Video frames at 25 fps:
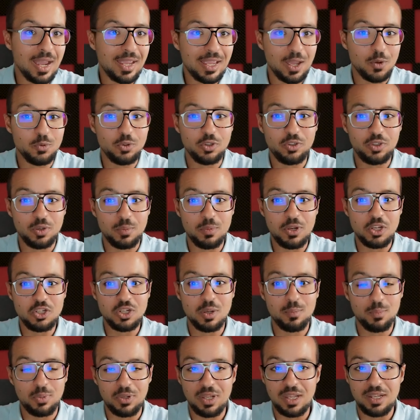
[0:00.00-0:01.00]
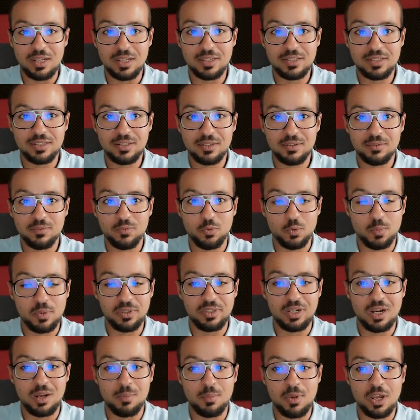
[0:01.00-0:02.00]
account determination playlist for
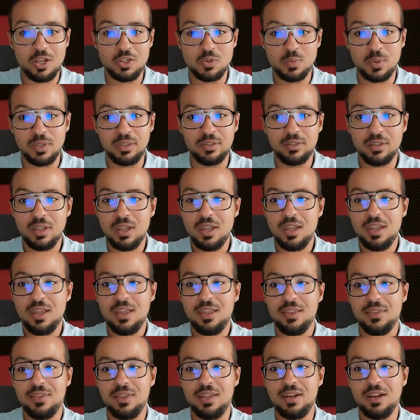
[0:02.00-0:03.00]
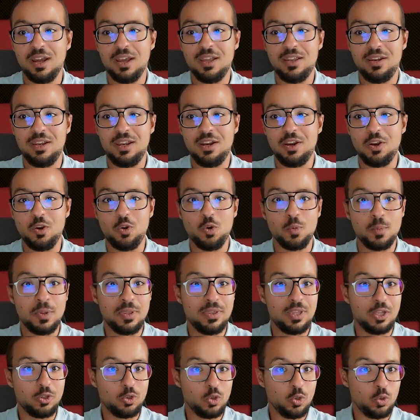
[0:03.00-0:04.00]
material management, then I really
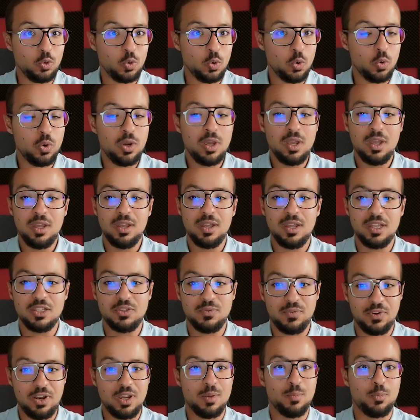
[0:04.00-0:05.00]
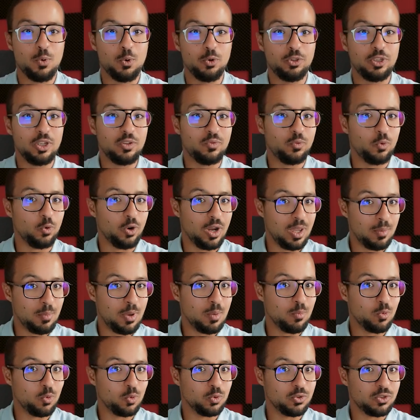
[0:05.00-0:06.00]
recommend that you do. It's very important for
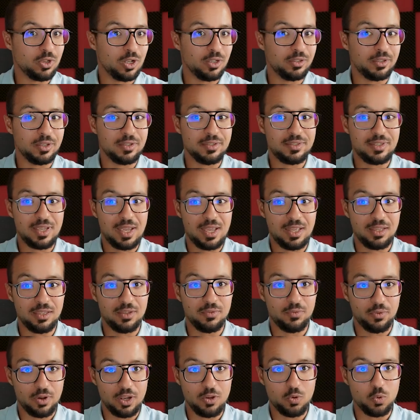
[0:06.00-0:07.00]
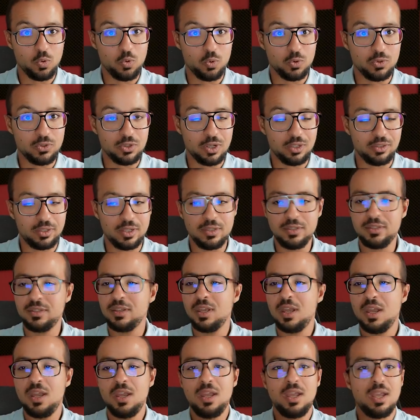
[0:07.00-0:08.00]
MM consultants and FICO consultants.
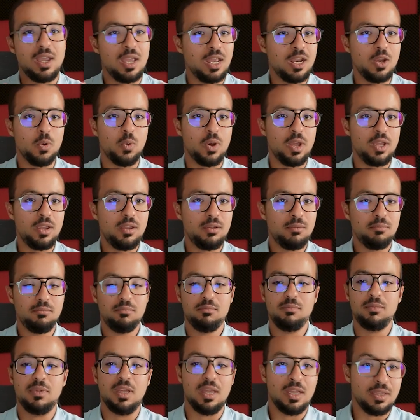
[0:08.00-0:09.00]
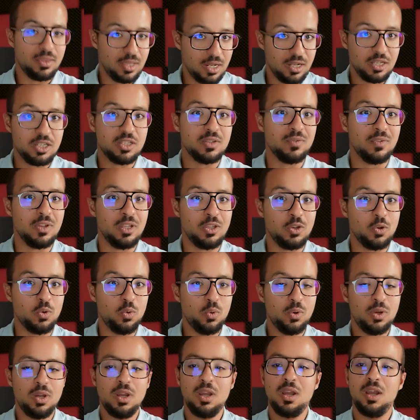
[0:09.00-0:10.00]
Anyway, in the next
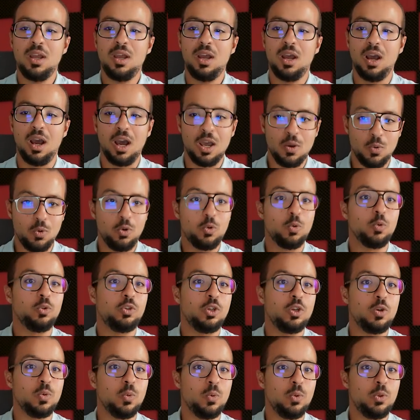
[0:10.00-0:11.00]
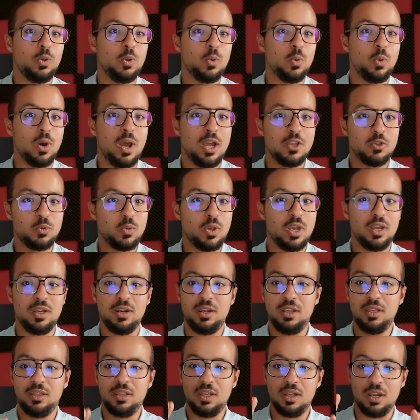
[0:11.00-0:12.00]
video, I will continue with you as we
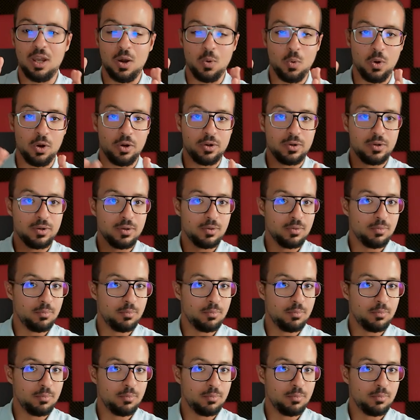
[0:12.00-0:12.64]
agreed in our